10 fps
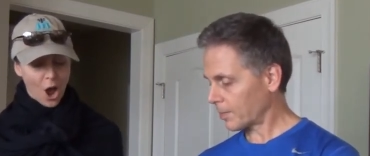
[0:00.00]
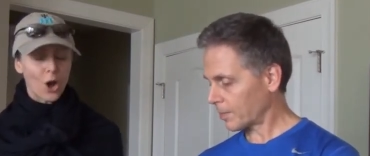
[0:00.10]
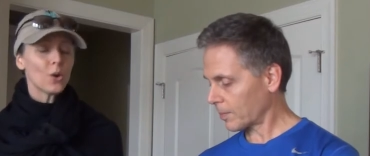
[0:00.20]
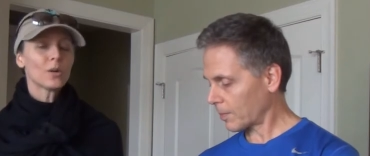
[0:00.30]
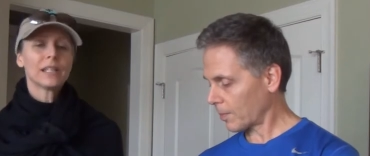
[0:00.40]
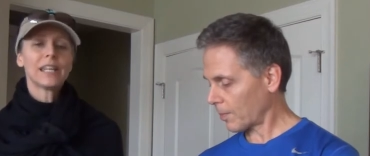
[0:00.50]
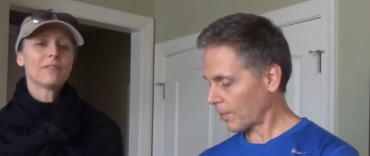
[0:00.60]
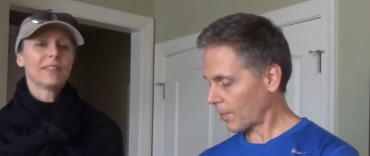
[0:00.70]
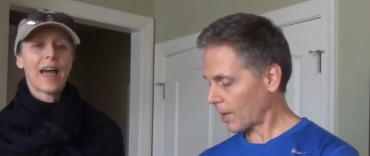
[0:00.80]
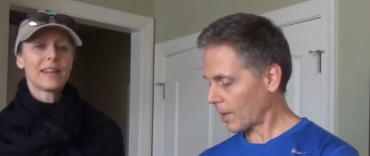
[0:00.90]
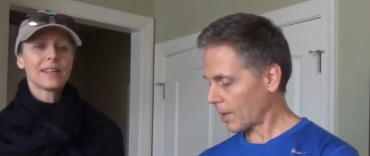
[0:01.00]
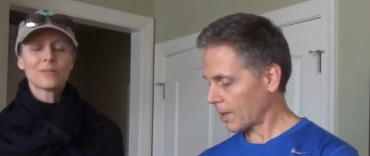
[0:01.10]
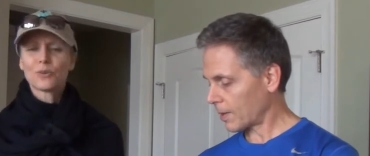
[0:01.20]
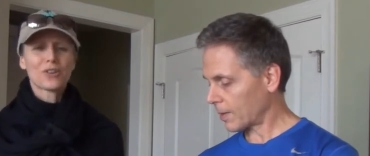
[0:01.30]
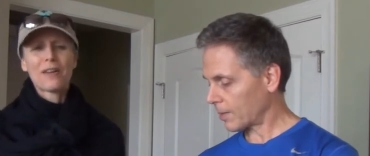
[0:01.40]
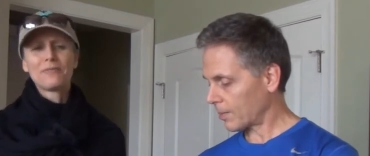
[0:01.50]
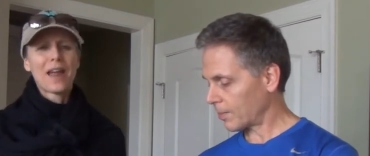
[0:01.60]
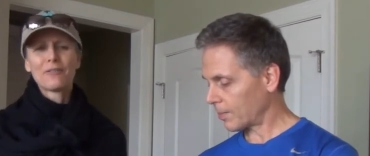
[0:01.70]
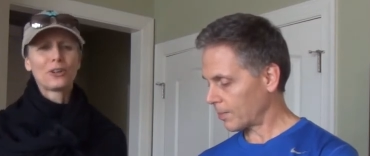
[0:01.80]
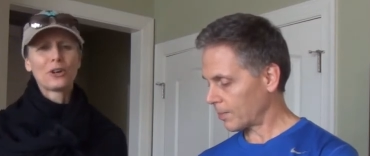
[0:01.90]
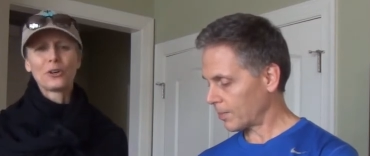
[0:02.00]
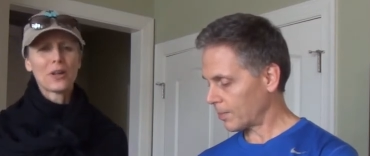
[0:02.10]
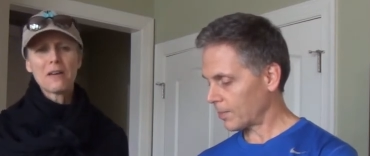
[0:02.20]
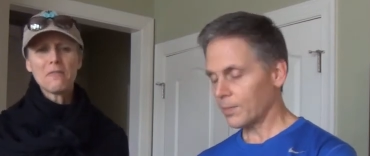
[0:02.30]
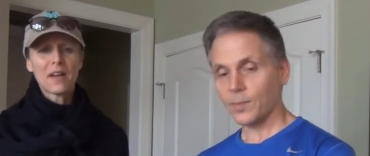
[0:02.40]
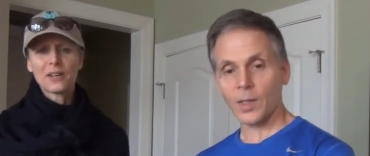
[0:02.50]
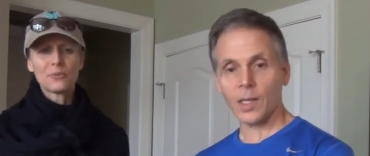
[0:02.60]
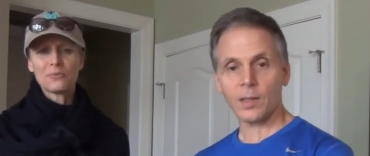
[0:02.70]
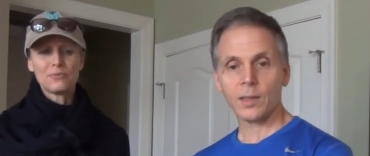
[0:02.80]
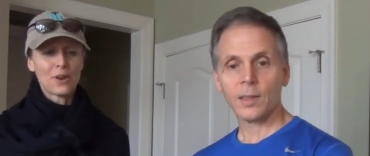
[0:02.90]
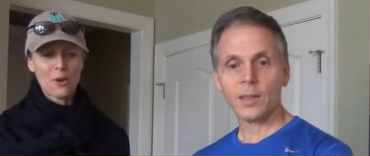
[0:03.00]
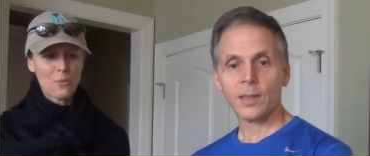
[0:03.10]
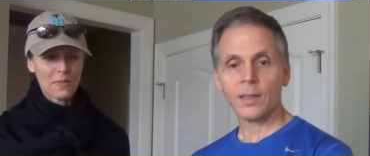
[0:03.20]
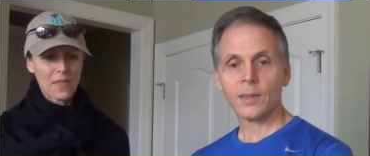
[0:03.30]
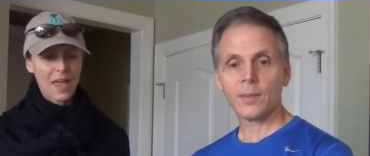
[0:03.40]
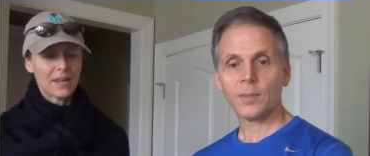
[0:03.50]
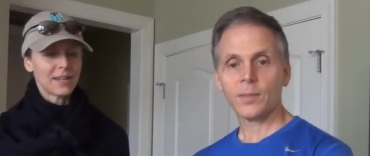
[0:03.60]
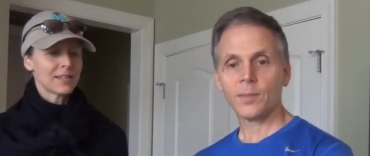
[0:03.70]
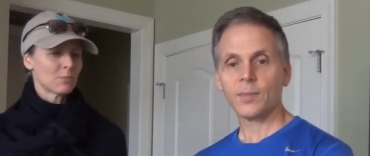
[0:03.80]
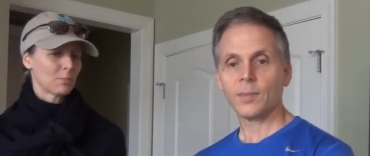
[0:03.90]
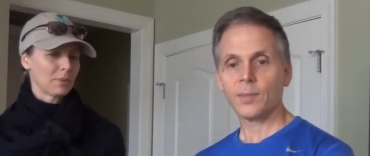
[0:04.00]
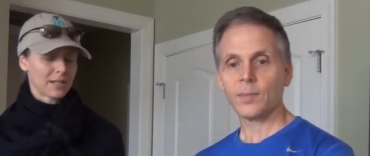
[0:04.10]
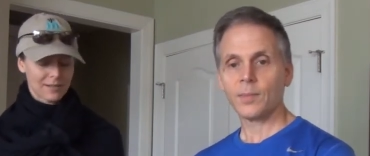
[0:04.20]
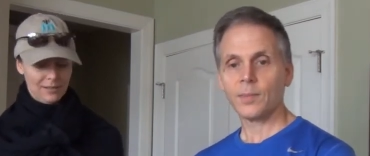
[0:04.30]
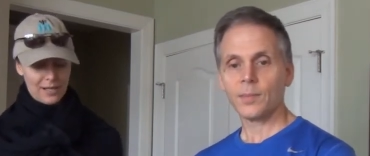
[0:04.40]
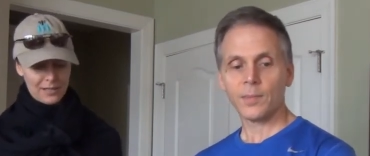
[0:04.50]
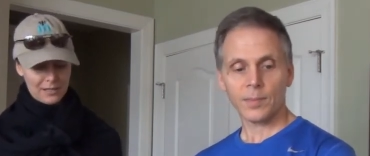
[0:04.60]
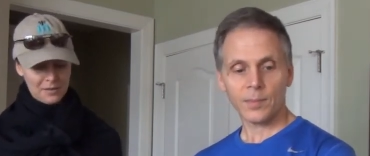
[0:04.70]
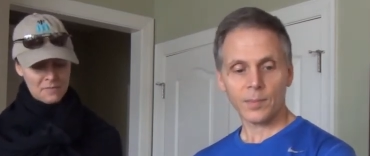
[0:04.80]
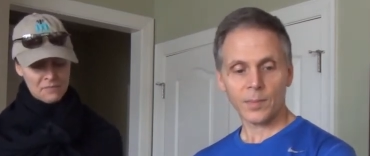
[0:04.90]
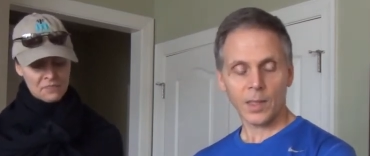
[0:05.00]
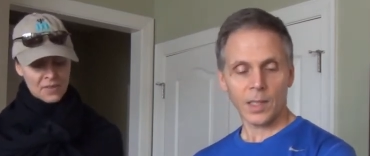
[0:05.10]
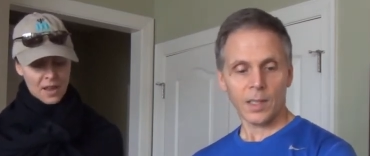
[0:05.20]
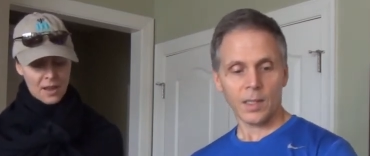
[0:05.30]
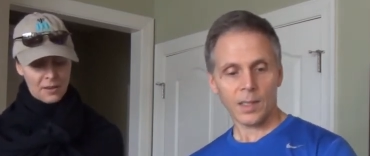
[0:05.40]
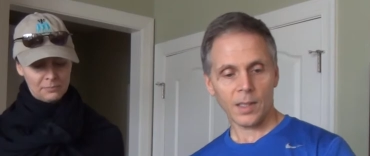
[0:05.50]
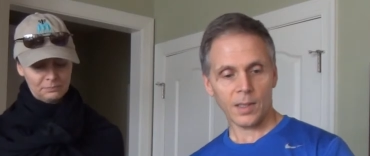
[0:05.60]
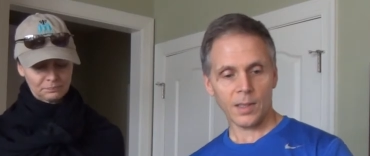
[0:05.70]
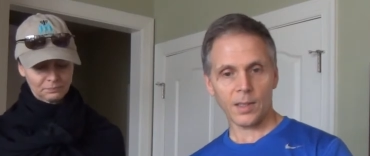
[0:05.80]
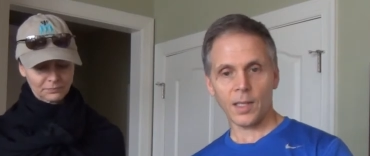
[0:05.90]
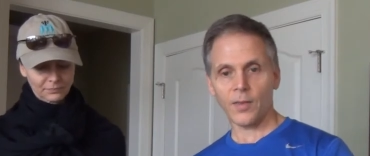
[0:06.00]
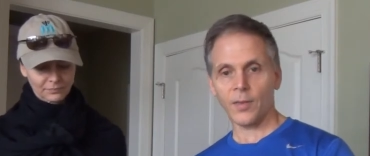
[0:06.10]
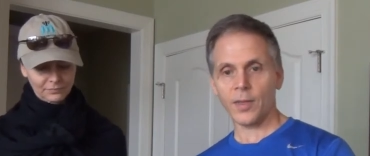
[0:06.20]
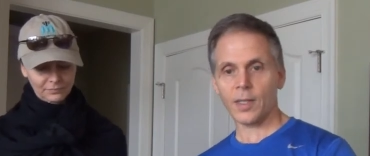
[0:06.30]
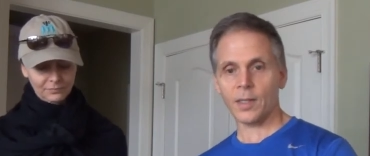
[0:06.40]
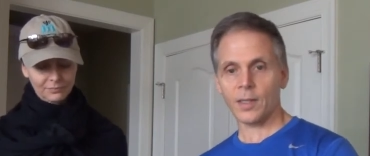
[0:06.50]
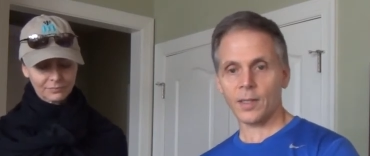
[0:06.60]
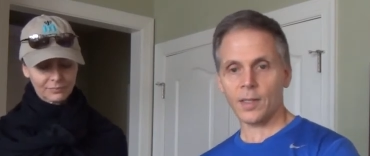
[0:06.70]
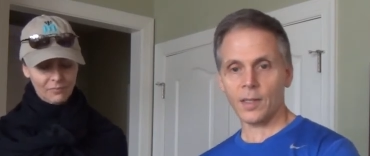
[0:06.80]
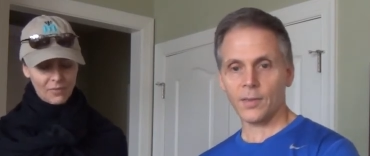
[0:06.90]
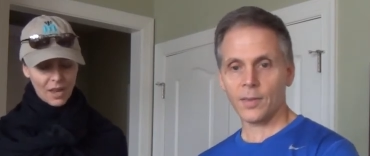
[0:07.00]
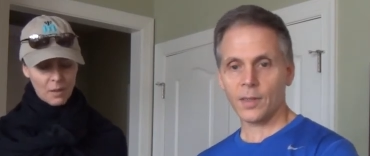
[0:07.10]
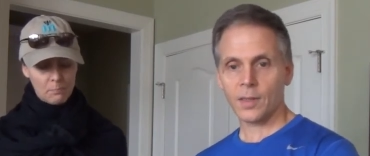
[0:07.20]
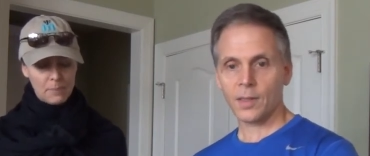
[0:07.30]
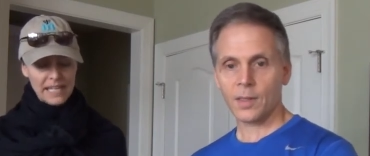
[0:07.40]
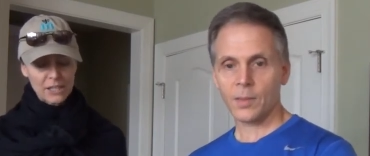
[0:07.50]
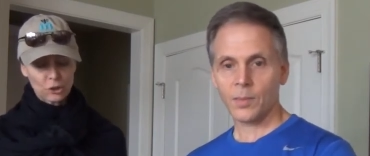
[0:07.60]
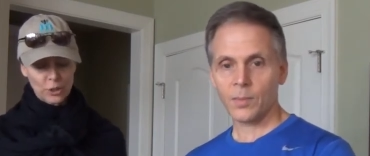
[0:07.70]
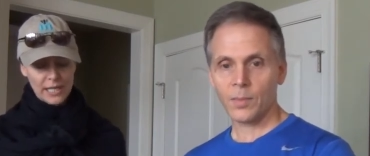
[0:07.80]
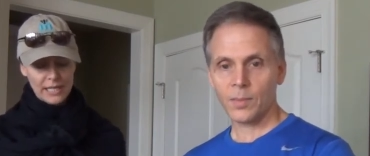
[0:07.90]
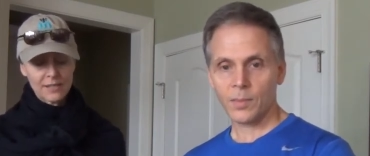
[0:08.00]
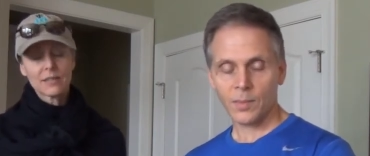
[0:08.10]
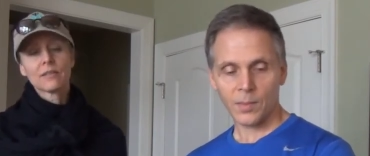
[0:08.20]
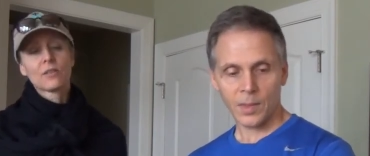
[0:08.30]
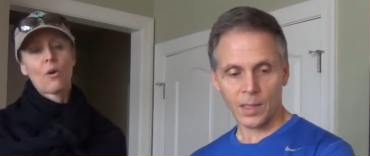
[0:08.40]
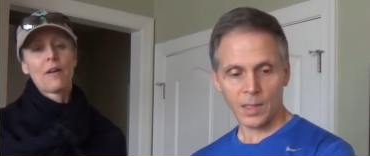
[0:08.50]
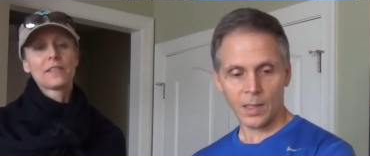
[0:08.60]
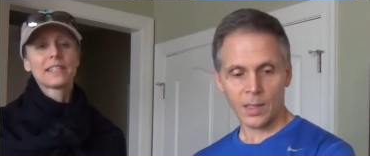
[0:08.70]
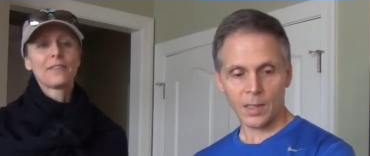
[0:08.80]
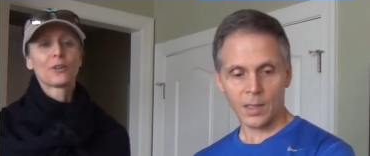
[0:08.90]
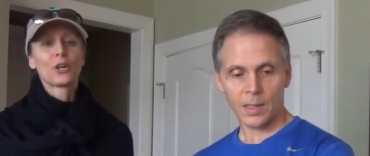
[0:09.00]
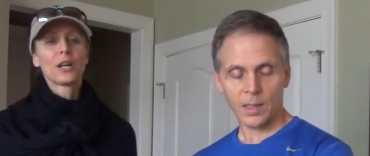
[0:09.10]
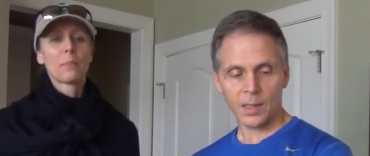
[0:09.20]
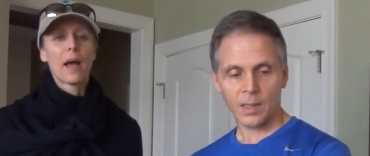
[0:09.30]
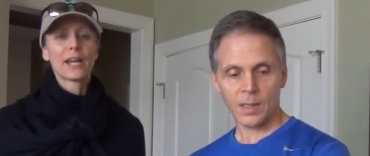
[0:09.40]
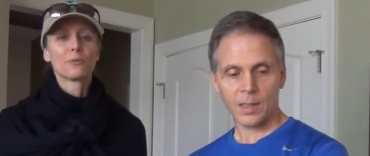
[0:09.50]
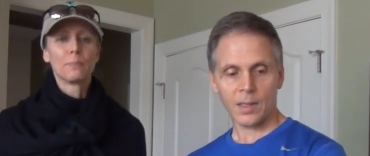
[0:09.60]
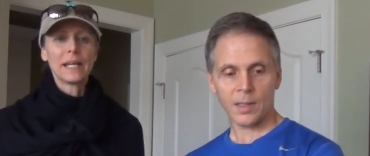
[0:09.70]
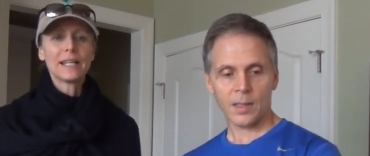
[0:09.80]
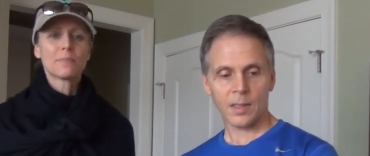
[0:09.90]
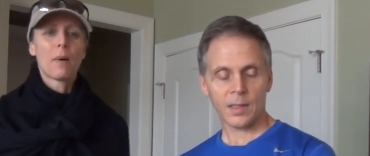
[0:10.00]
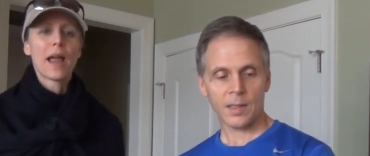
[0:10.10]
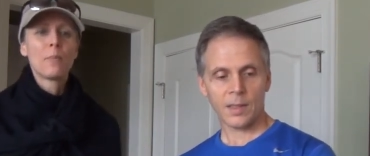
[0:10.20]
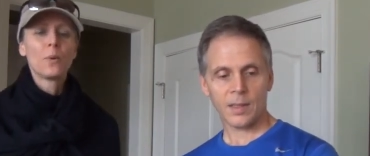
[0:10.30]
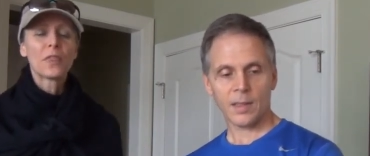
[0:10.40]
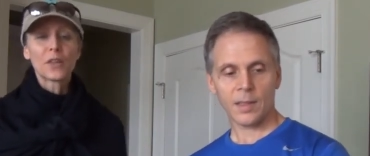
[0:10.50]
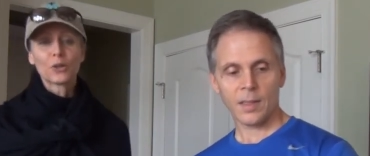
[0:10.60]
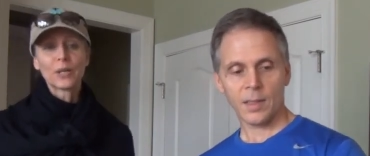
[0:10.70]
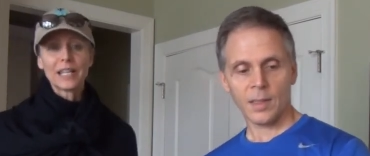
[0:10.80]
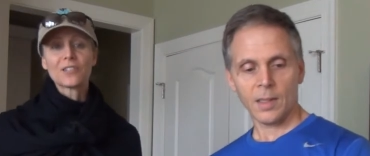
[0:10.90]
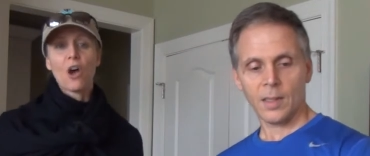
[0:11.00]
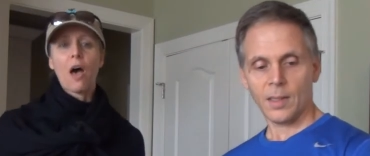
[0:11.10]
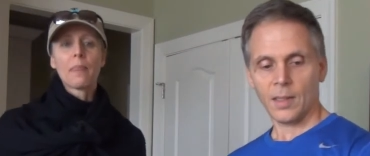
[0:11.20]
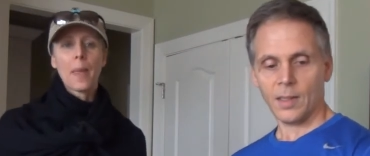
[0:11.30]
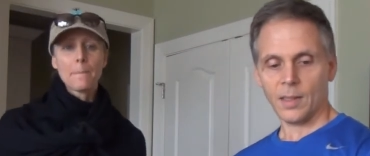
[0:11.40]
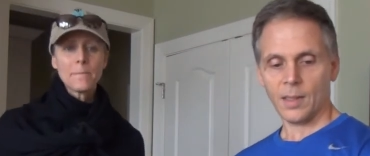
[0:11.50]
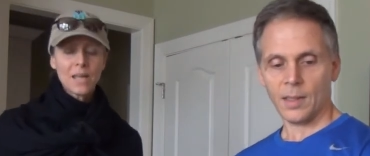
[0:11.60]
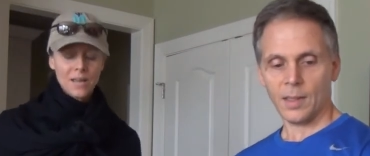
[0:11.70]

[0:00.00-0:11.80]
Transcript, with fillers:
Speaker 1: Oak leaf lettuce, which I've never heard of. I don't yeah. know what that is. We're pixelating. Um,
Speaker 2: Let's see if it fixes itself.
Speaker 1: Beet greens. So obviously, if you're going to buy beets, buy them with the greens on them,